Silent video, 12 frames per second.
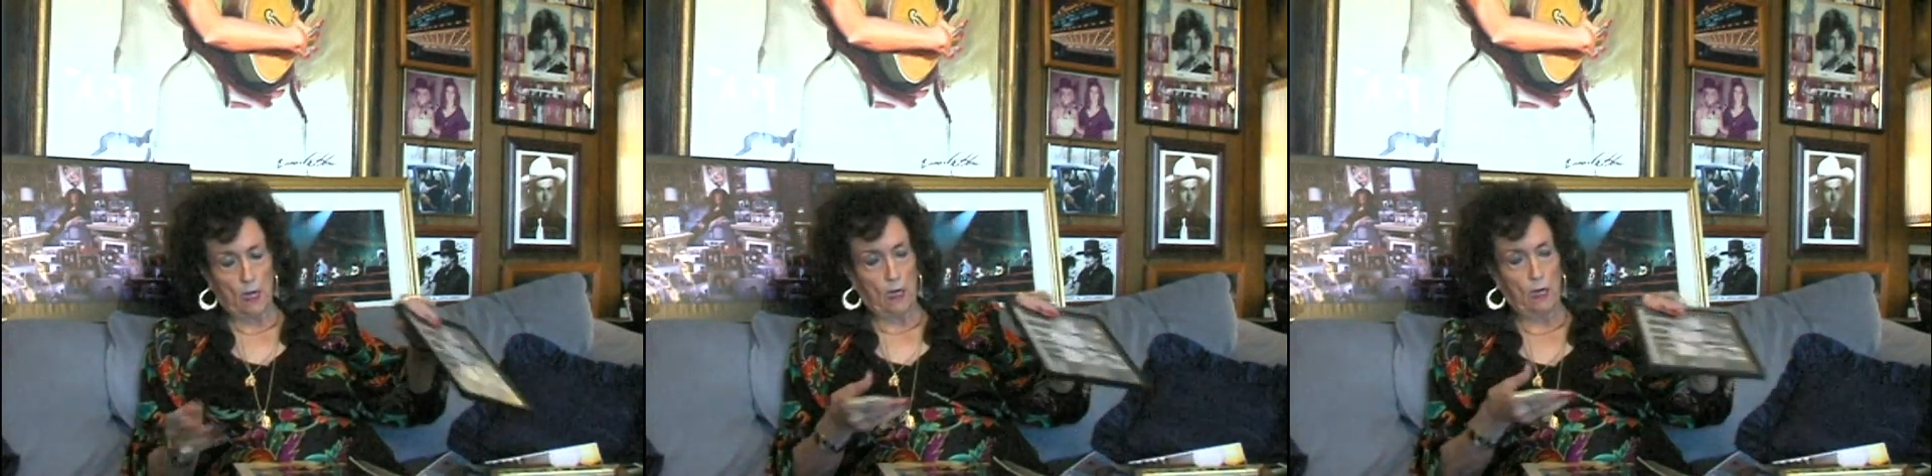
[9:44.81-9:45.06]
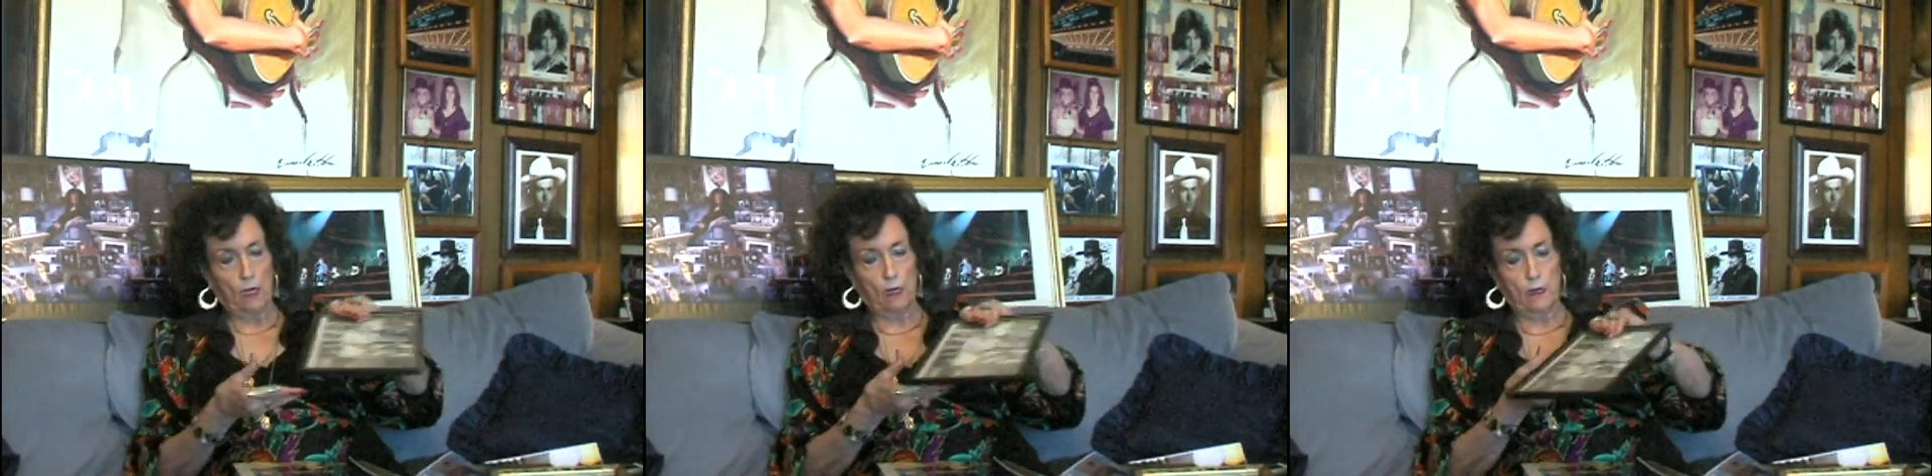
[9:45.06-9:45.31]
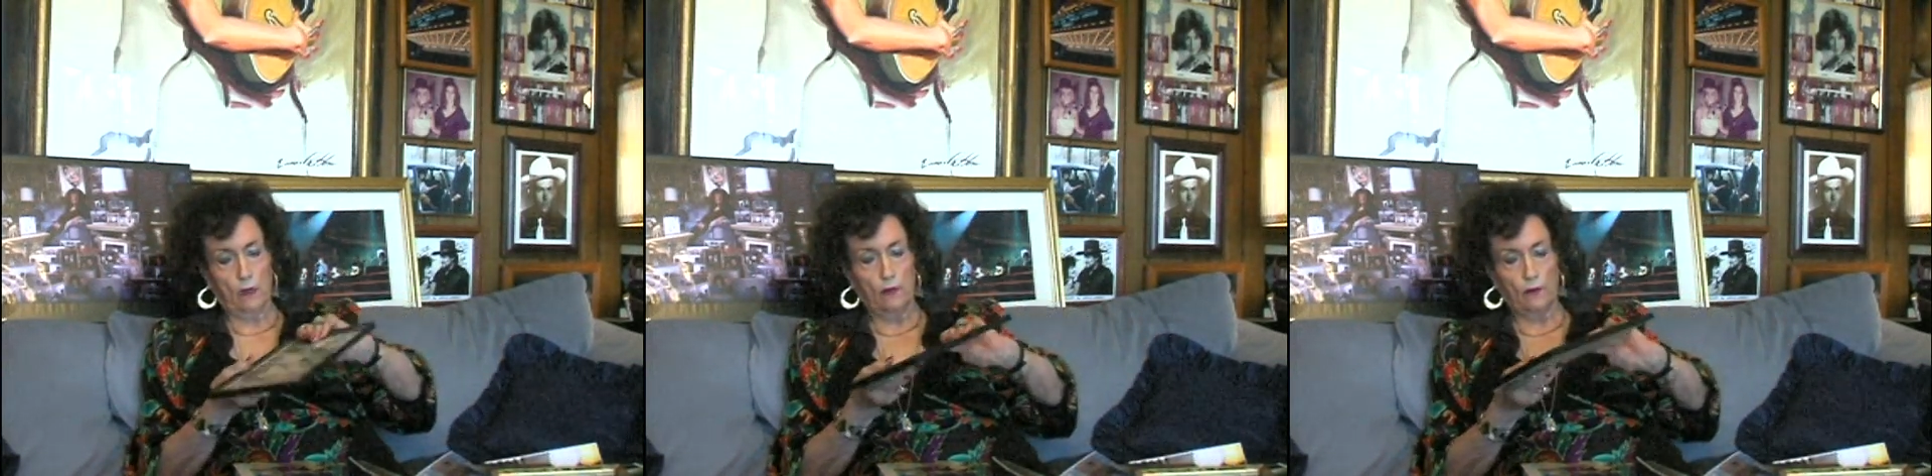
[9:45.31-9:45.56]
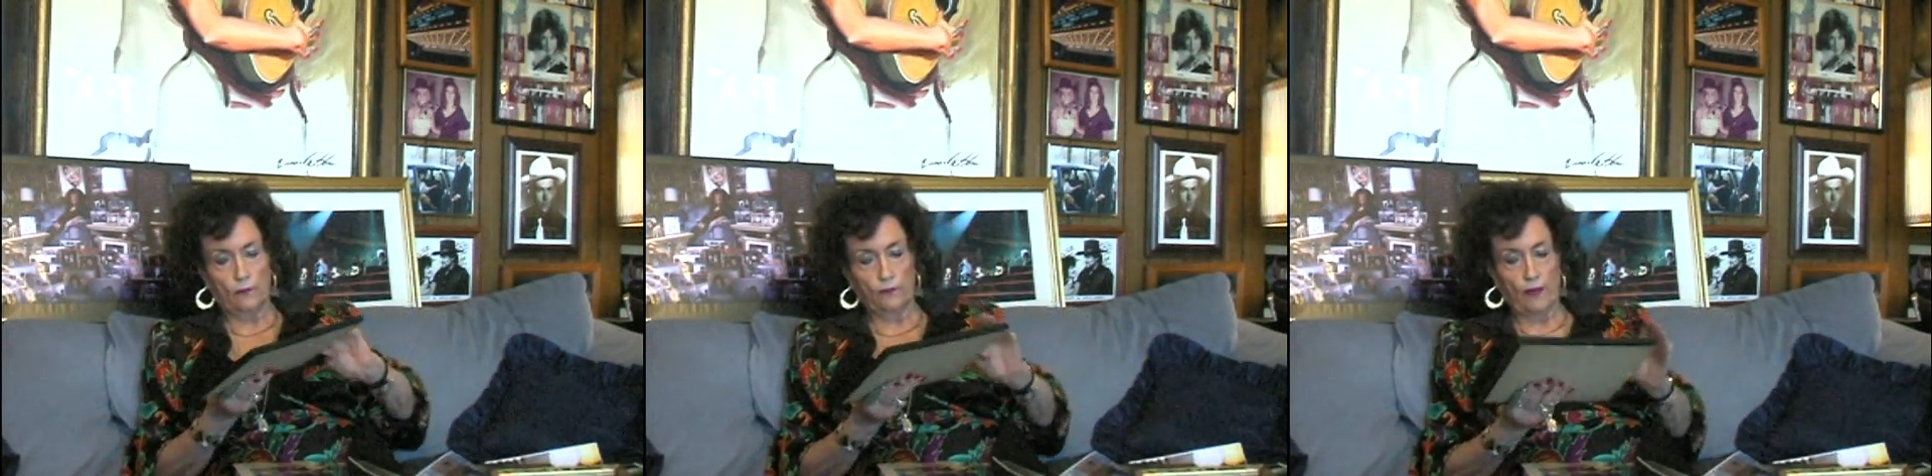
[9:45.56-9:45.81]
uh,
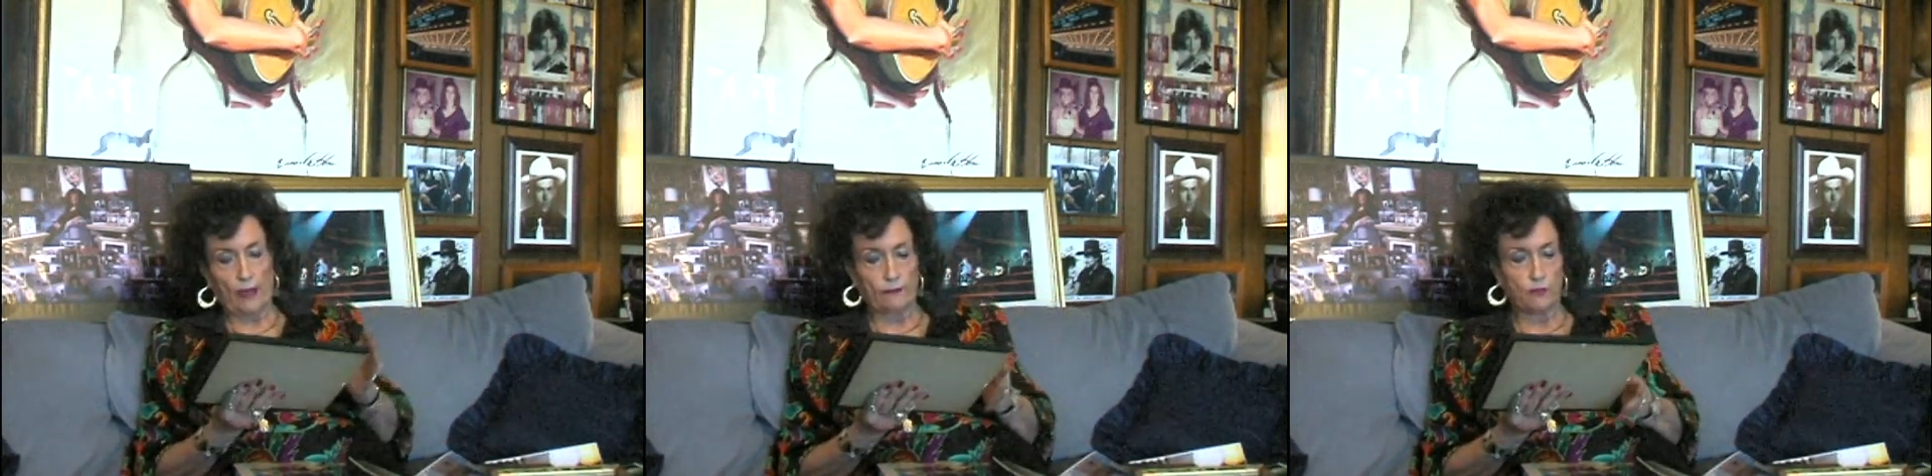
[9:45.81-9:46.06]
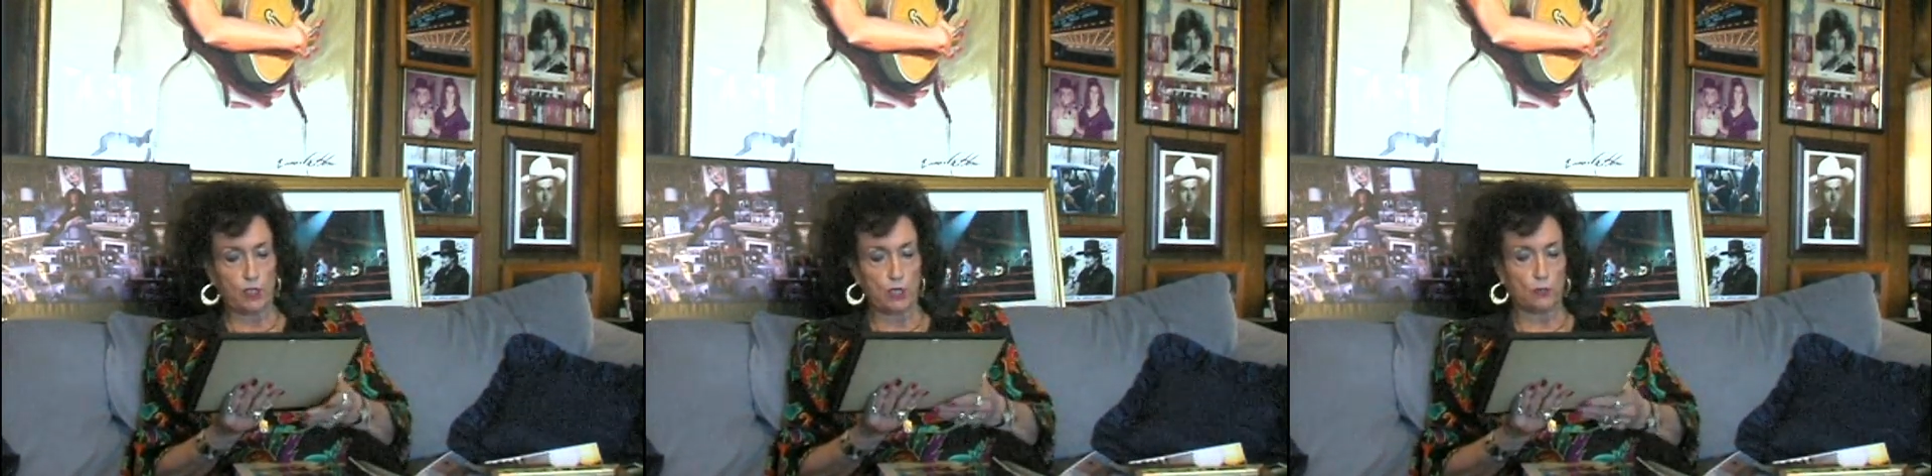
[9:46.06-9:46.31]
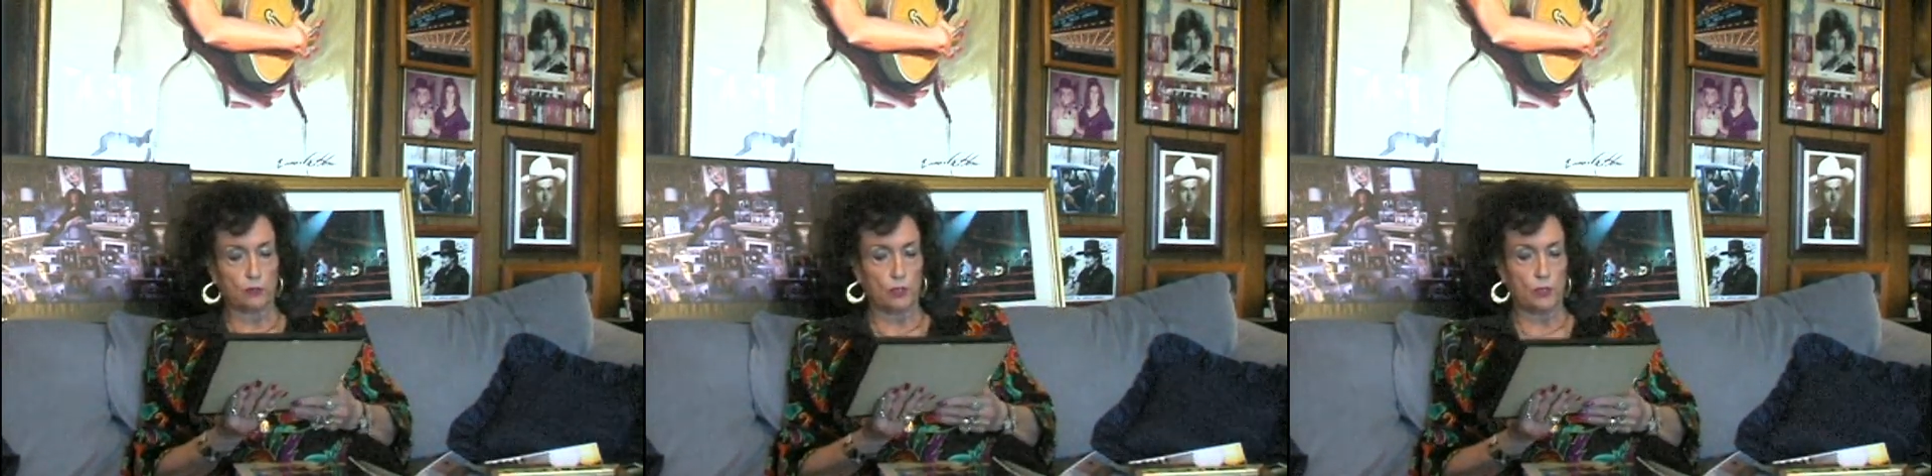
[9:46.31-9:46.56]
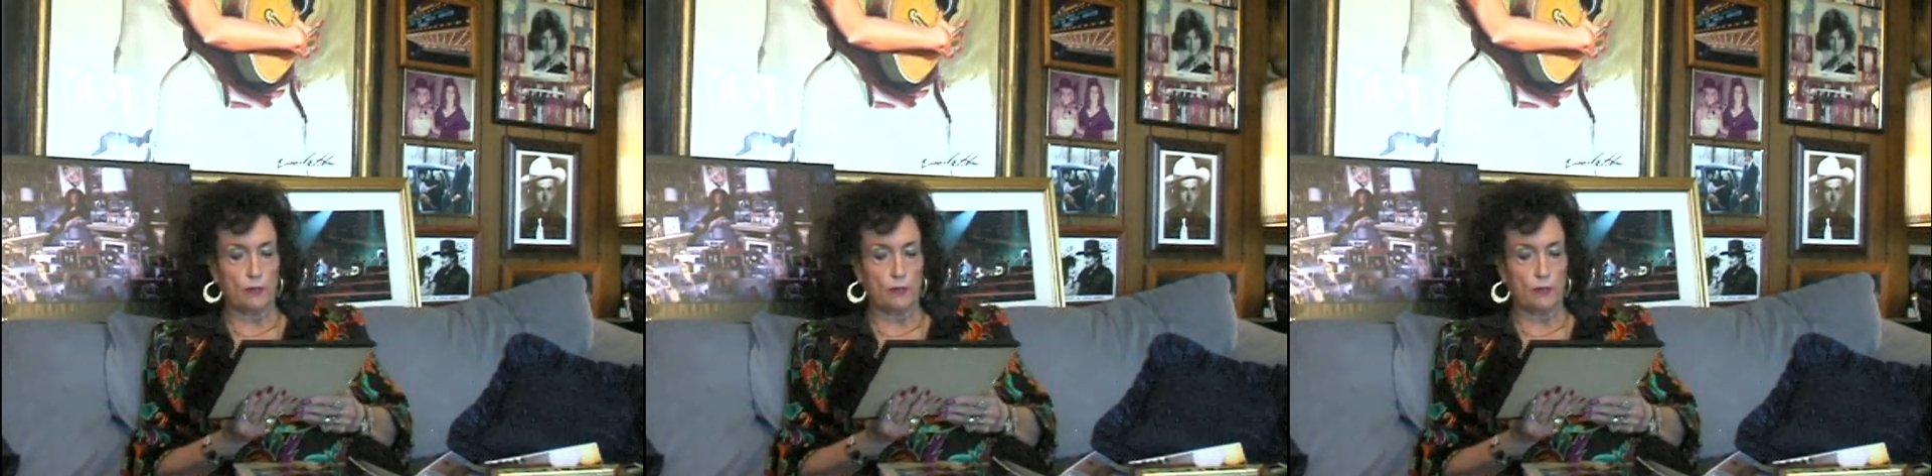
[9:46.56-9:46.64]
five children.